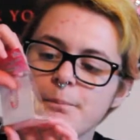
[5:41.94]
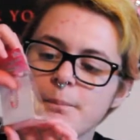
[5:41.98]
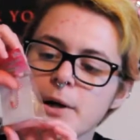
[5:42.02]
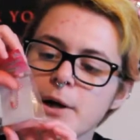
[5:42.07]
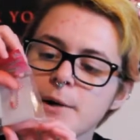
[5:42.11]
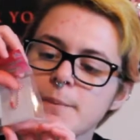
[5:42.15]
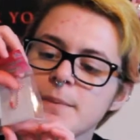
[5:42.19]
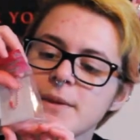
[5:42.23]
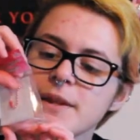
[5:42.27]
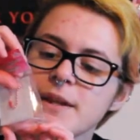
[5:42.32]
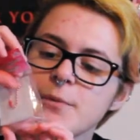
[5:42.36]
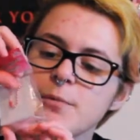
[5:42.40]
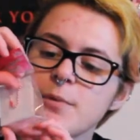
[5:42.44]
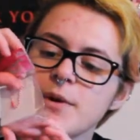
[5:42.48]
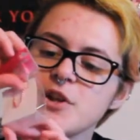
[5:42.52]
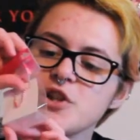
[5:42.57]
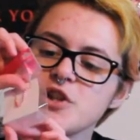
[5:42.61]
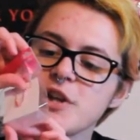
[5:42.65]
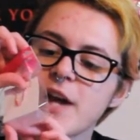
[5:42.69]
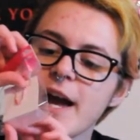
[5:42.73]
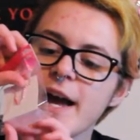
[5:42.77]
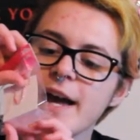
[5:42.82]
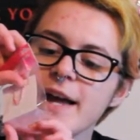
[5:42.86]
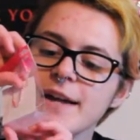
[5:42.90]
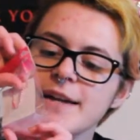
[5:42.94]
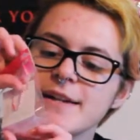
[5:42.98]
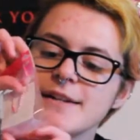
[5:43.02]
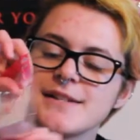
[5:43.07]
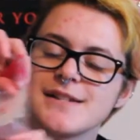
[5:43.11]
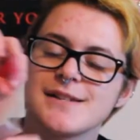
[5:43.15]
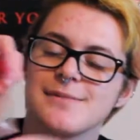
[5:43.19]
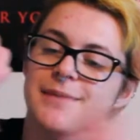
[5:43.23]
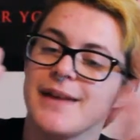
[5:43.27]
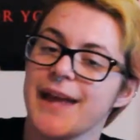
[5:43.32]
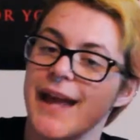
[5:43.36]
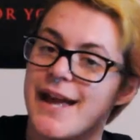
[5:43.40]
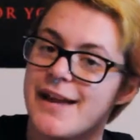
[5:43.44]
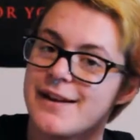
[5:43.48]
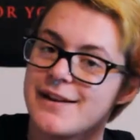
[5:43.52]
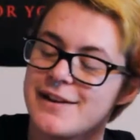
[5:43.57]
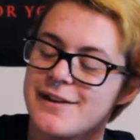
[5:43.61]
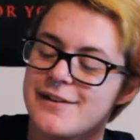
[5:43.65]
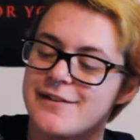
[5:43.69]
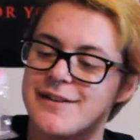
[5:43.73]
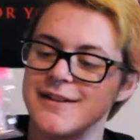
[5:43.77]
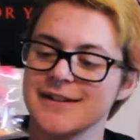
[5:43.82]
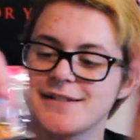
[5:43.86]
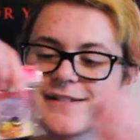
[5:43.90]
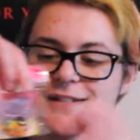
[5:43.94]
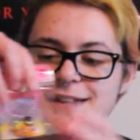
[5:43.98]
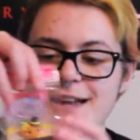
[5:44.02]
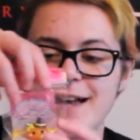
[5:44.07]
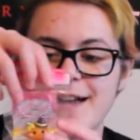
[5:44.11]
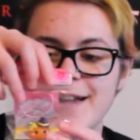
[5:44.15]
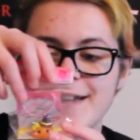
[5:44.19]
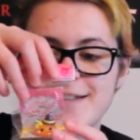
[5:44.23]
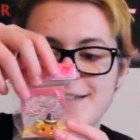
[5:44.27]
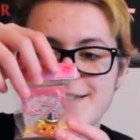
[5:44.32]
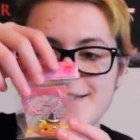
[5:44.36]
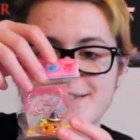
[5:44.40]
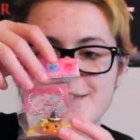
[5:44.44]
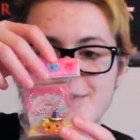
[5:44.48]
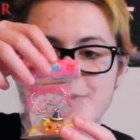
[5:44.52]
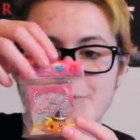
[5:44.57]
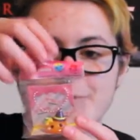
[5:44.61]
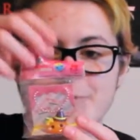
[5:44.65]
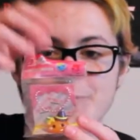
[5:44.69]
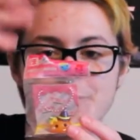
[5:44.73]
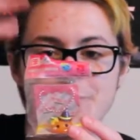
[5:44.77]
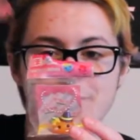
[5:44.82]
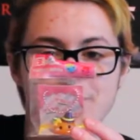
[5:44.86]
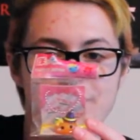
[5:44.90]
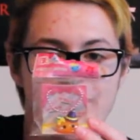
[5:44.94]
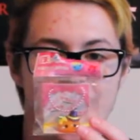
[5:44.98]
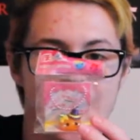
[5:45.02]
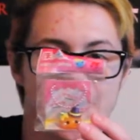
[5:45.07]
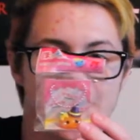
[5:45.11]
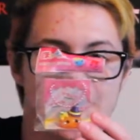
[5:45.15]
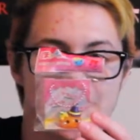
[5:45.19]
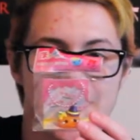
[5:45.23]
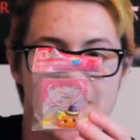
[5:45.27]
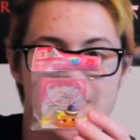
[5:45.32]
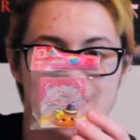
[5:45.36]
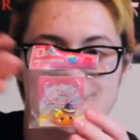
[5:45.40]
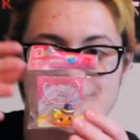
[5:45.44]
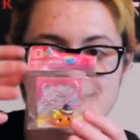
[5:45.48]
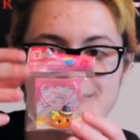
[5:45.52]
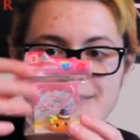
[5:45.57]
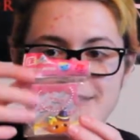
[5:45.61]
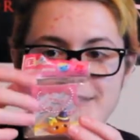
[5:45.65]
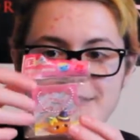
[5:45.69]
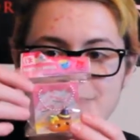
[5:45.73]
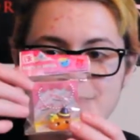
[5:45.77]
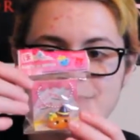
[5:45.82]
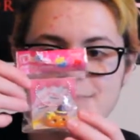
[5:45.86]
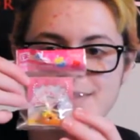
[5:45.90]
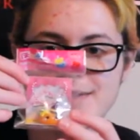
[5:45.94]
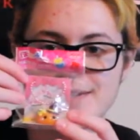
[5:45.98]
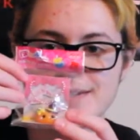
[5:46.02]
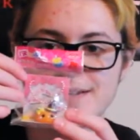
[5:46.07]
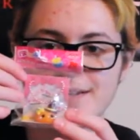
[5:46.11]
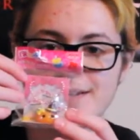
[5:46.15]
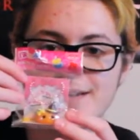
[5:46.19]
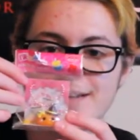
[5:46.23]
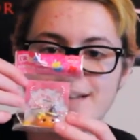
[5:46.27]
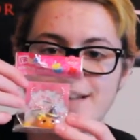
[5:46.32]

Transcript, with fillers: purpley witch hat and some candy on its side, so that's cute.